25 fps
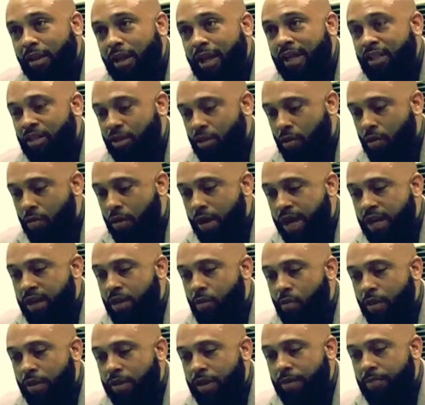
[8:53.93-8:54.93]
And so
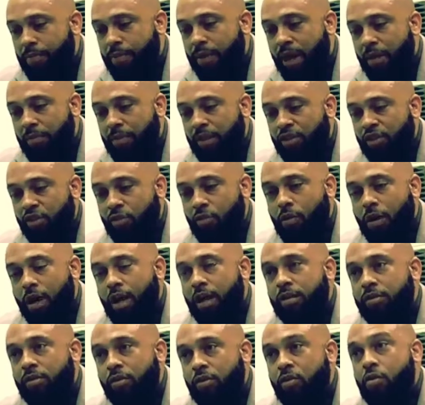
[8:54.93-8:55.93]
anyone that published to
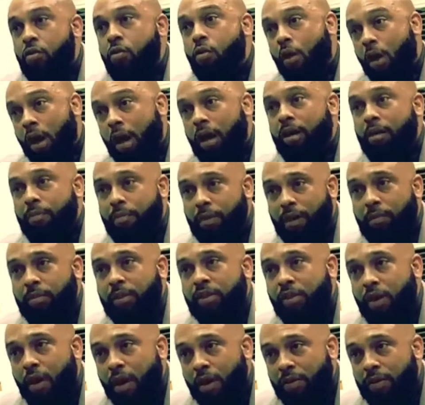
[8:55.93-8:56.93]
us, you are a
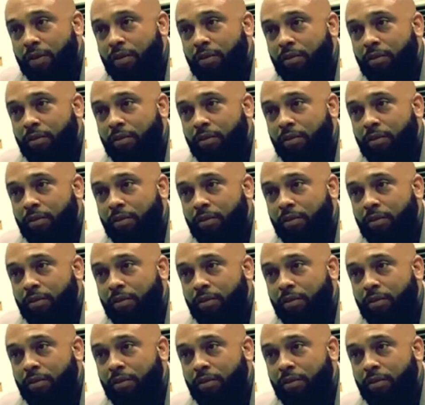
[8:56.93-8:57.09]
published author.